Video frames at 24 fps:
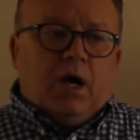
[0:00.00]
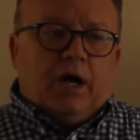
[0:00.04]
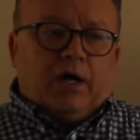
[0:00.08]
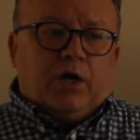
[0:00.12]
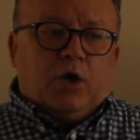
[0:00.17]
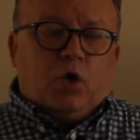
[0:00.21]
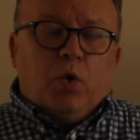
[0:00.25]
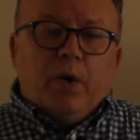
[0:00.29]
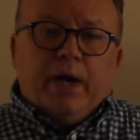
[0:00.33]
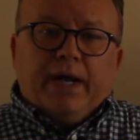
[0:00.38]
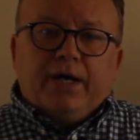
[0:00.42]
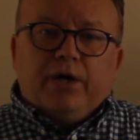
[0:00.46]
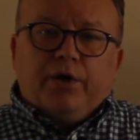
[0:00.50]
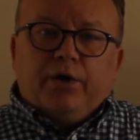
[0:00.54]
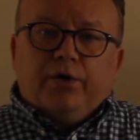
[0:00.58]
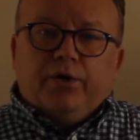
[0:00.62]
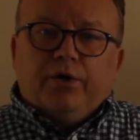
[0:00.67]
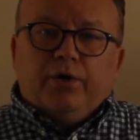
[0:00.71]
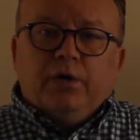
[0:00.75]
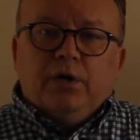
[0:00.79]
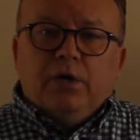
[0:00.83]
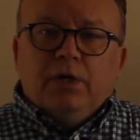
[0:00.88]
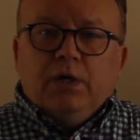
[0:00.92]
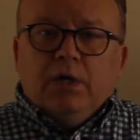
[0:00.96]

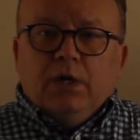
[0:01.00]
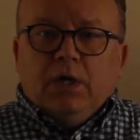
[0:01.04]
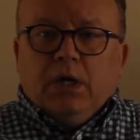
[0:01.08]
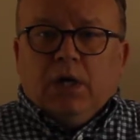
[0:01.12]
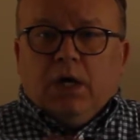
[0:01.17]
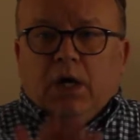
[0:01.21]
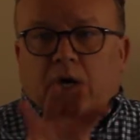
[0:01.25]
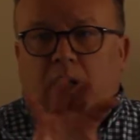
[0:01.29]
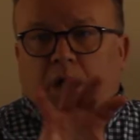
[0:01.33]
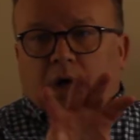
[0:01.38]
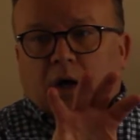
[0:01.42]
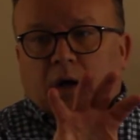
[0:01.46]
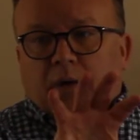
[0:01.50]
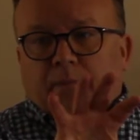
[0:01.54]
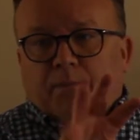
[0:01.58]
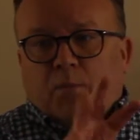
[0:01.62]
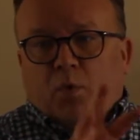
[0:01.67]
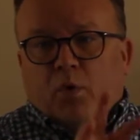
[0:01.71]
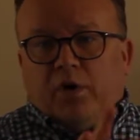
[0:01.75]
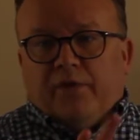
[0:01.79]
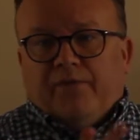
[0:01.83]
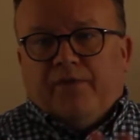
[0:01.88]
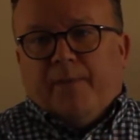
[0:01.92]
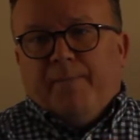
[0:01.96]
quicker,
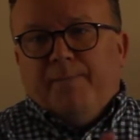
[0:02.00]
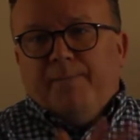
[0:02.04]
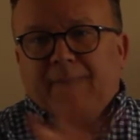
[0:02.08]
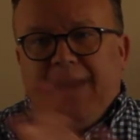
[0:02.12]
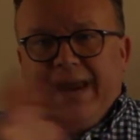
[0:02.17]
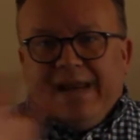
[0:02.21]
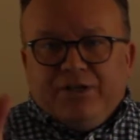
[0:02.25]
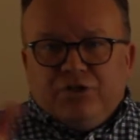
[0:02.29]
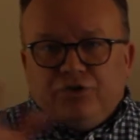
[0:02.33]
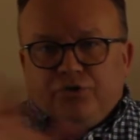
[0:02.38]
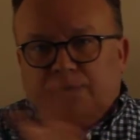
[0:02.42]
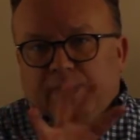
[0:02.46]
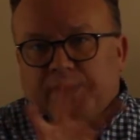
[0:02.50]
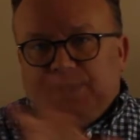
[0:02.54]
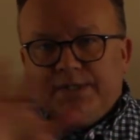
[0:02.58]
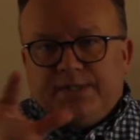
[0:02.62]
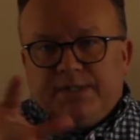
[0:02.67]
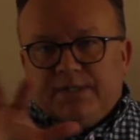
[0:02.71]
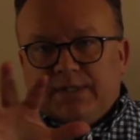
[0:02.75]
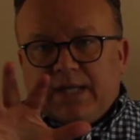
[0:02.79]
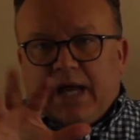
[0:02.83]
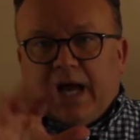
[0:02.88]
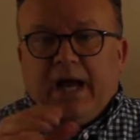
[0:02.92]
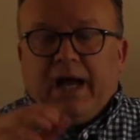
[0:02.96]
more of a matrix
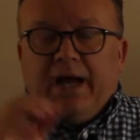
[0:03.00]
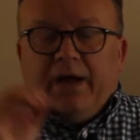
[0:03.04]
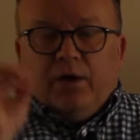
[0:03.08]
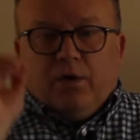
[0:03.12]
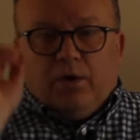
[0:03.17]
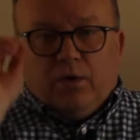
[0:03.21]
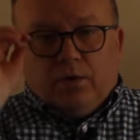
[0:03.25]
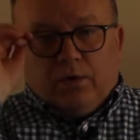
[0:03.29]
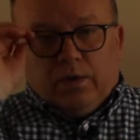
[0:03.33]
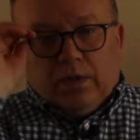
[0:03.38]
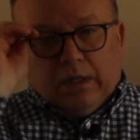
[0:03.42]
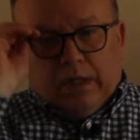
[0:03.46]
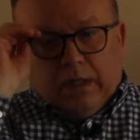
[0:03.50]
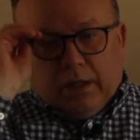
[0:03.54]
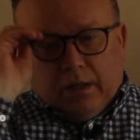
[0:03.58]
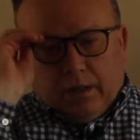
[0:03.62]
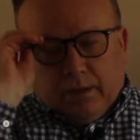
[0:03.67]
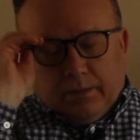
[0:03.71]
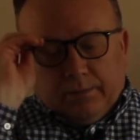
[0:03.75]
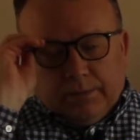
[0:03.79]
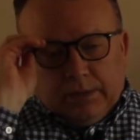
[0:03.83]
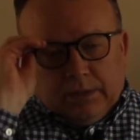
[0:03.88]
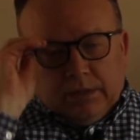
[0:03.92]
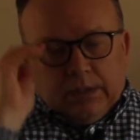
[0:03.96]

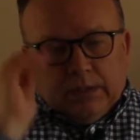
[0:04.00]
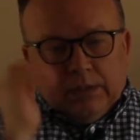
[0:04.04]
style